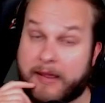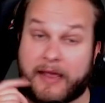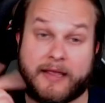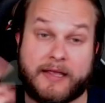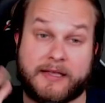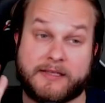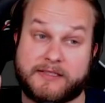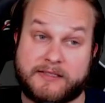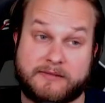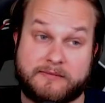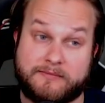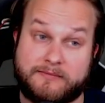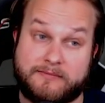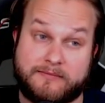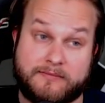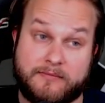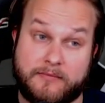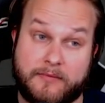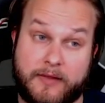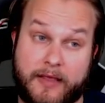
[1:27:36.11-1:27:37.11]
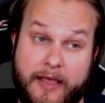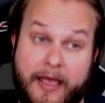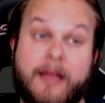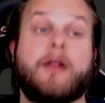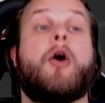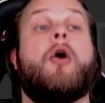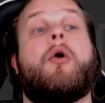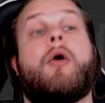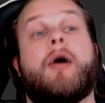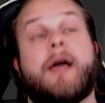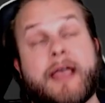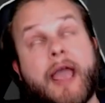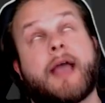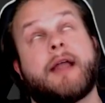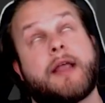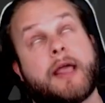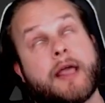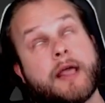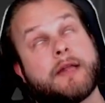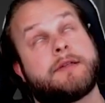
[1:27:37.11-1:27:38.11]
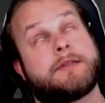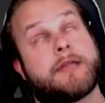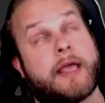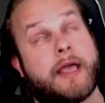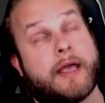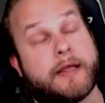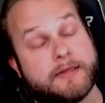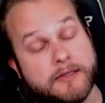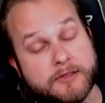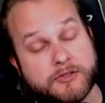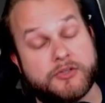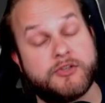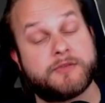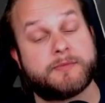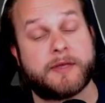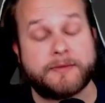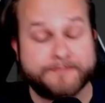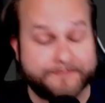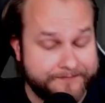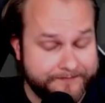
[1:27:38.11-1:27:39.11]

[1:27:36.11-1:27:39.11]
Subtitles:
I guess, excuse me,